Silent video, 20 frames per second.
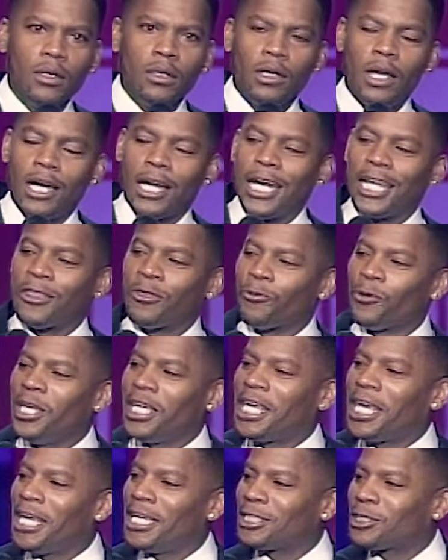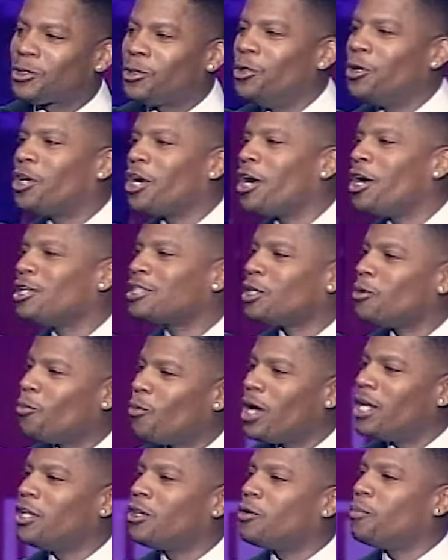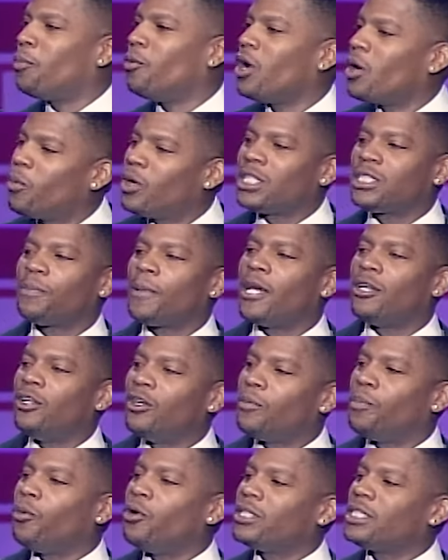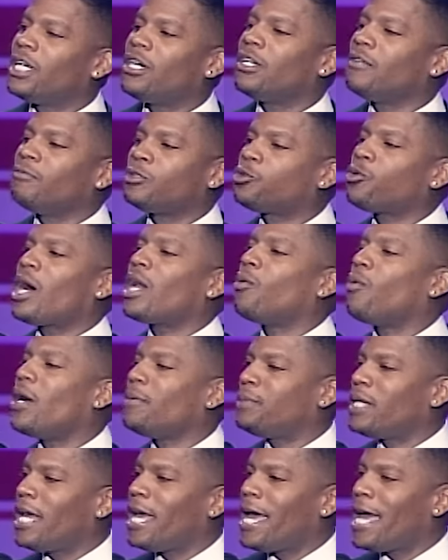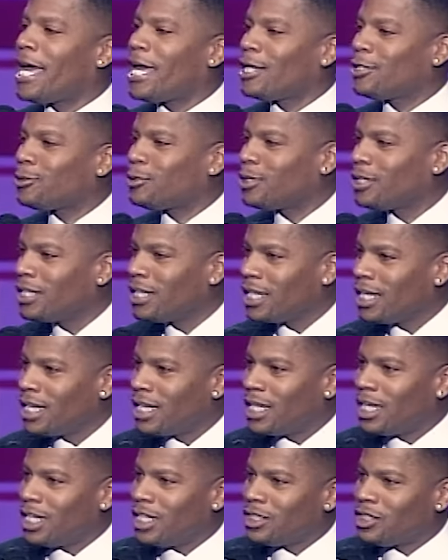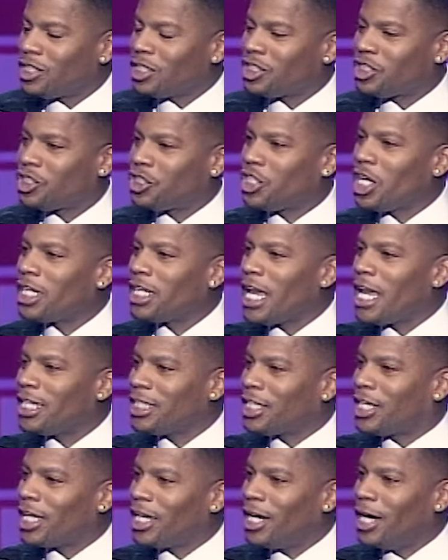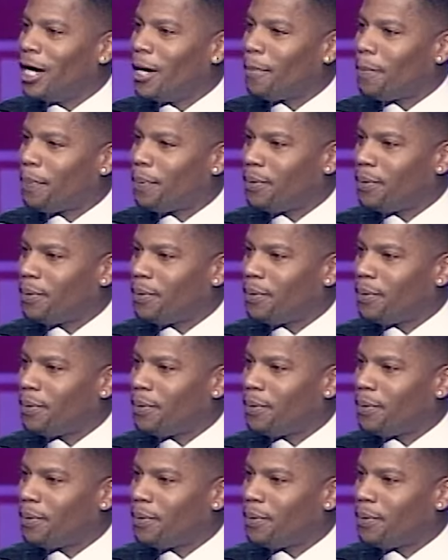I got 3 kids, 2 girls and 1 little boy. What is it about little boys? They don't even try to wipe their ass. Just shit and get up.